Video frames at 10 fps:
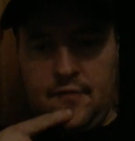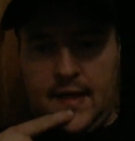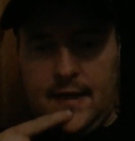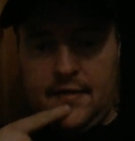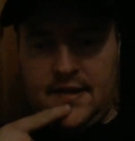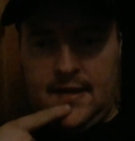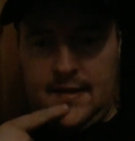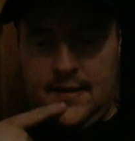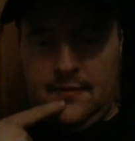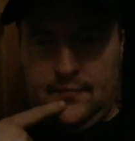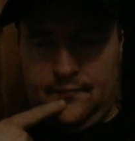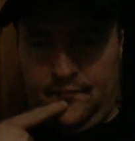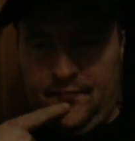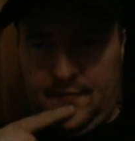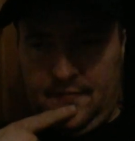Right, how is all doing?
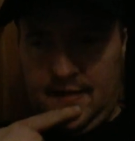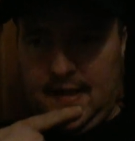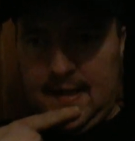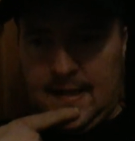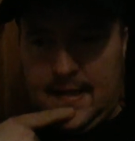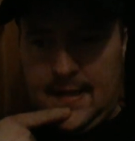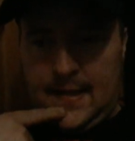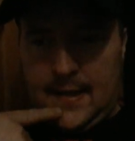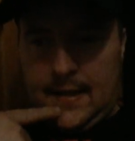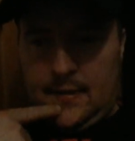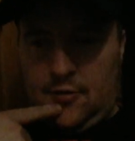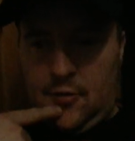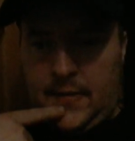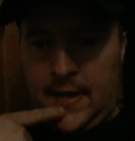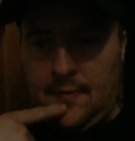Right,
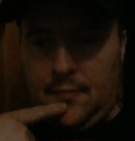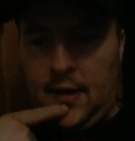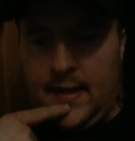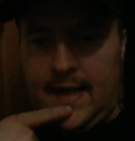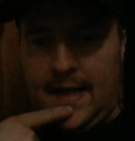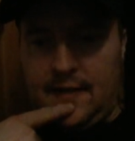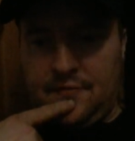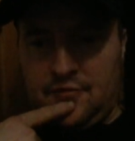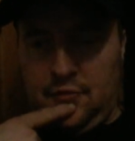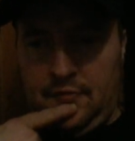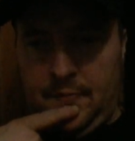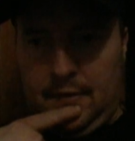I'm hearing more negative stuff